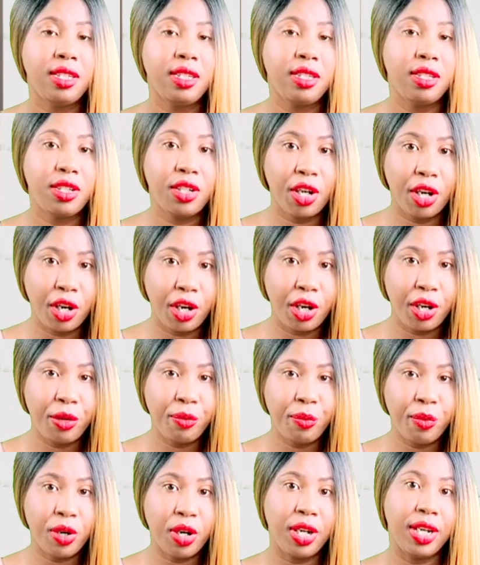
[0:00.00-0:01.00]
third
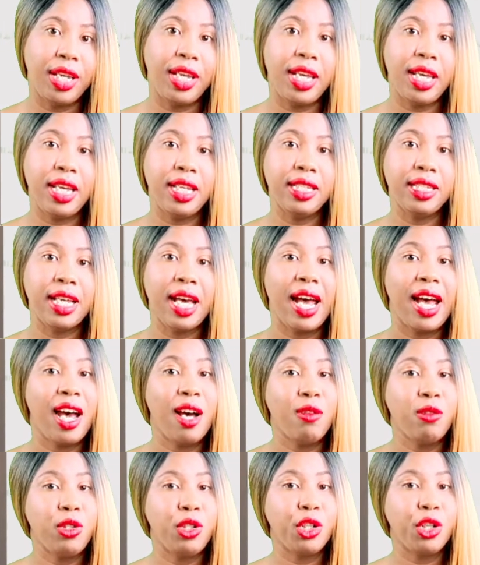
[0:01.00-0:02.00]
one is
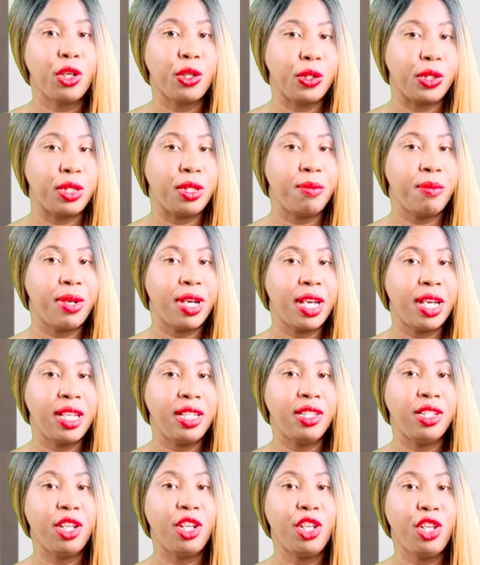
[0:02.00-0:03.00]
how to
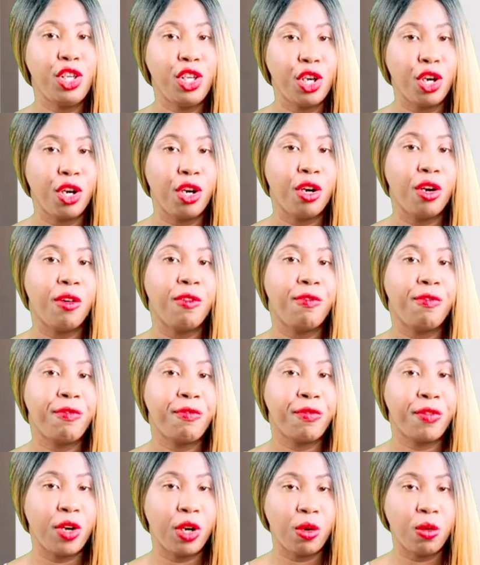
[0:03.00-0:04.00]
customize your
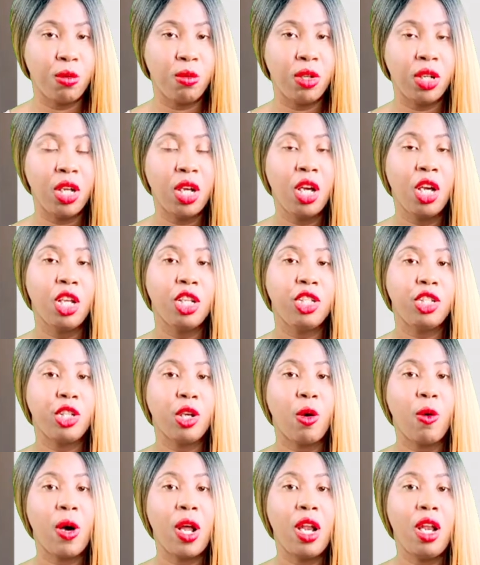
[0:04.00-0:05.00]
phone.
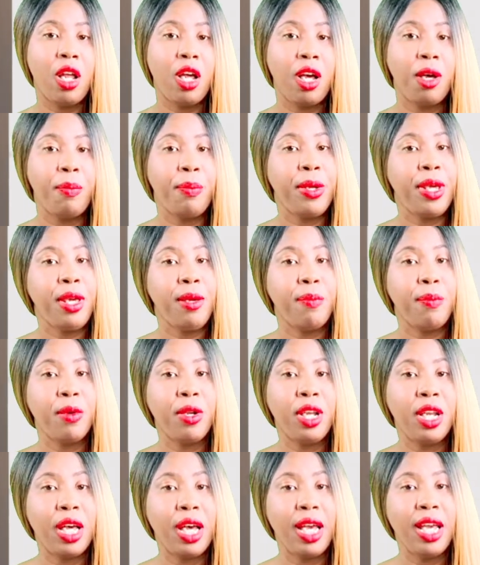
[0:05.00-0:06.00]
So a lot of people
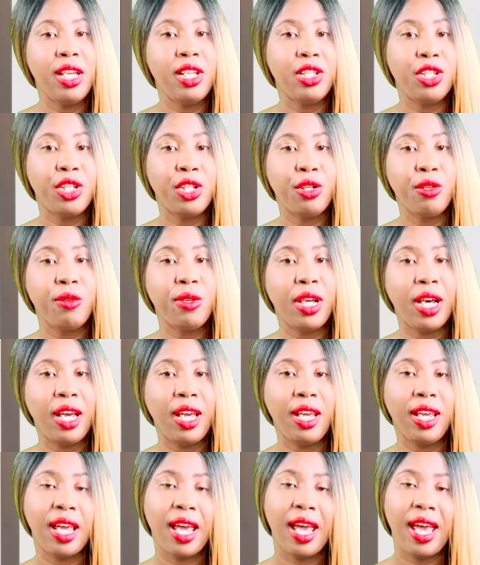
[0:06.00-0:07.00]
like to
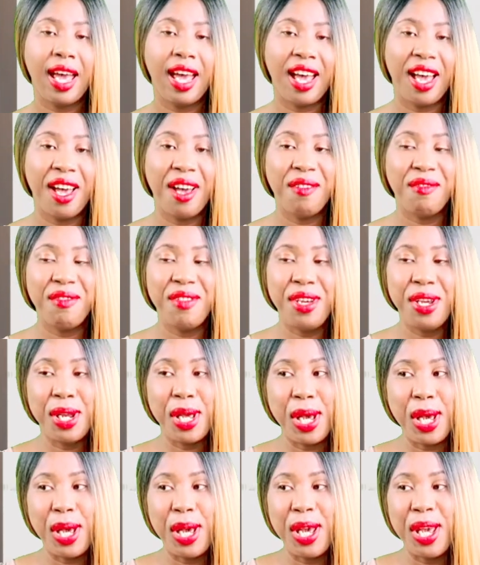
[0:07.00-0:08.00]
have
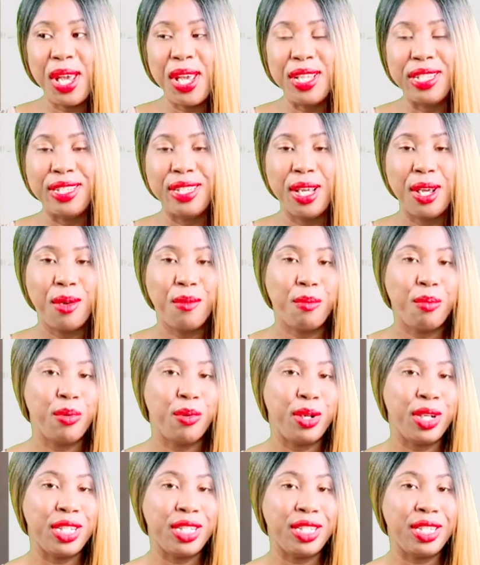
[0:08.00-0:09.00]
nice
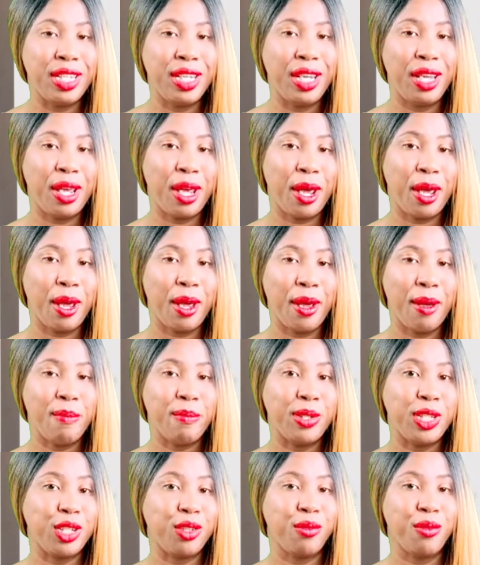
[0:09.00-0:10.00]
pretty
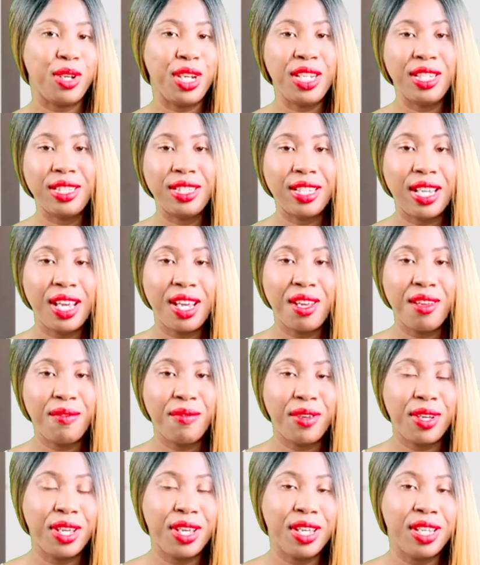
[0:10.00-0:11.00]

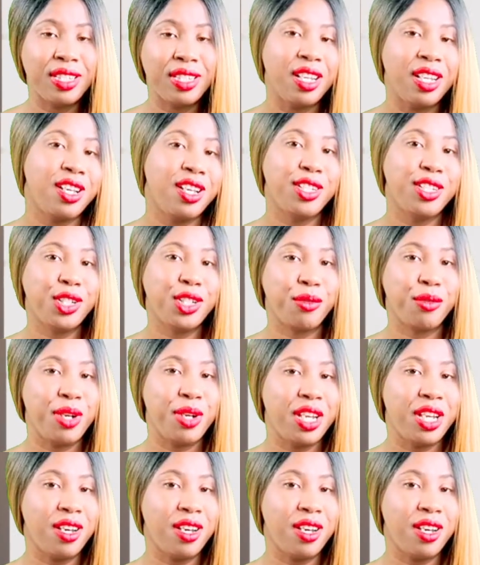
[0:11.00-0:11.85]
screensavers, screen